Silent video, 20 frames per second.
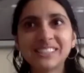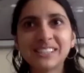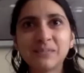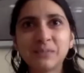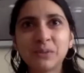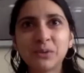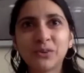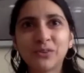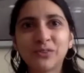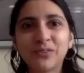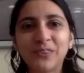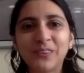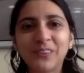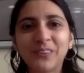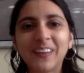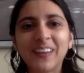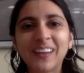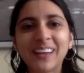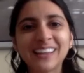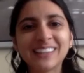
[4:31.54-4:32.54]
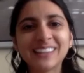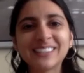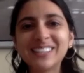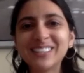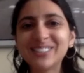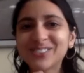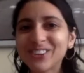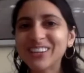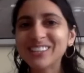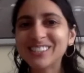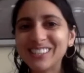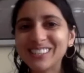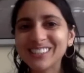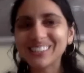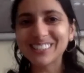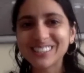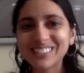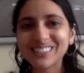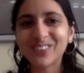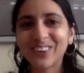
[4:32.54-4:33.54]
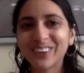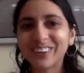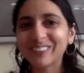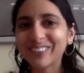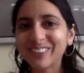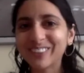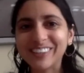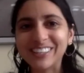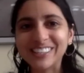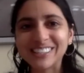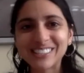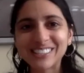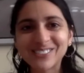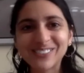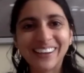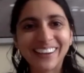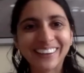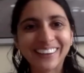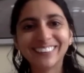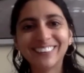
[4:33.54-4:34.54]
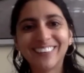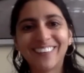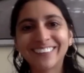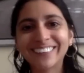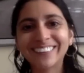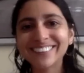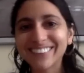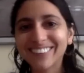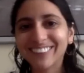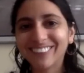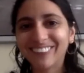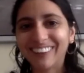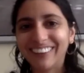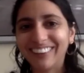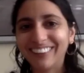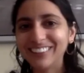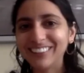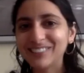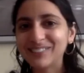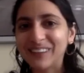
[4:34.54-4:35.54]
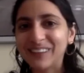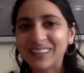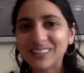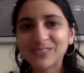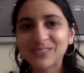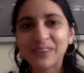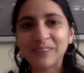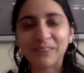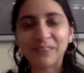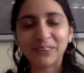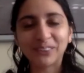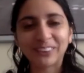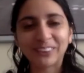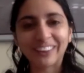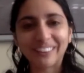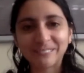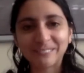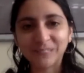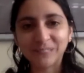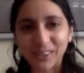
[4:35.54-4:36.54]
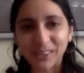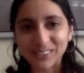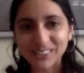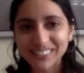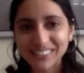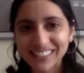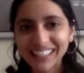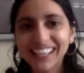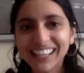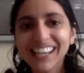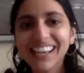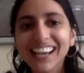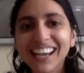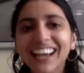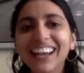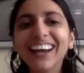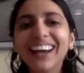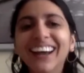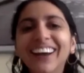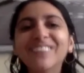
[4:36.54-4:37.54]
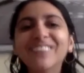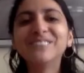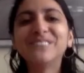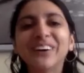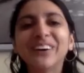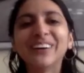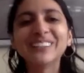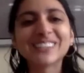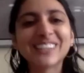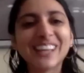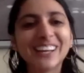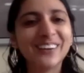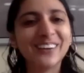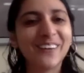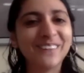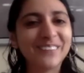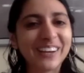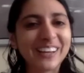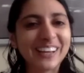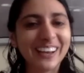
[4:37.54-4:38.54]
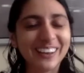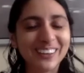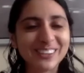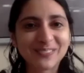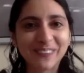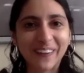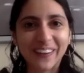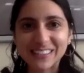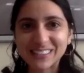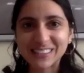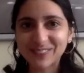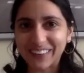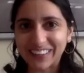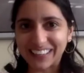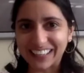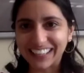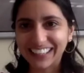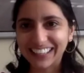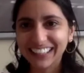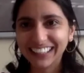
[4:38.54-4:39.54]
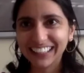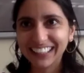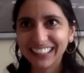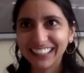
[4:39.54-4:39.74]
beautiful thing. And see, Tracy, this is one of the reasons we get along so well, is because we both love puns. Puns that nobody else finds funny.